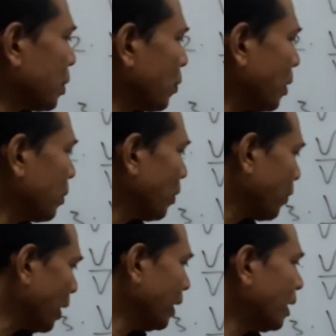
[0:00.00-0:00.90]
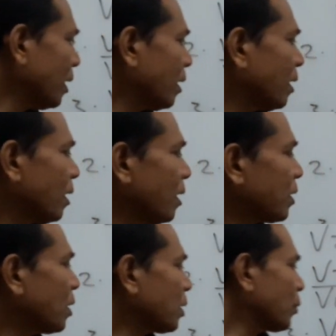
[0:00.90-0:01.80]
square root 3
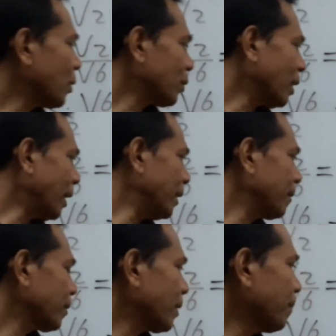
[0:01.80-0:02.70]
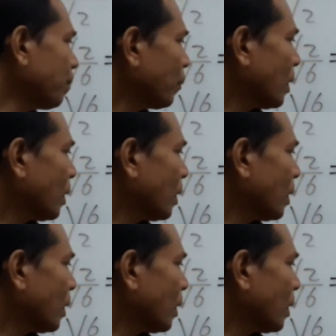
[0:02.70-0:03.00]
is square root 9, okay,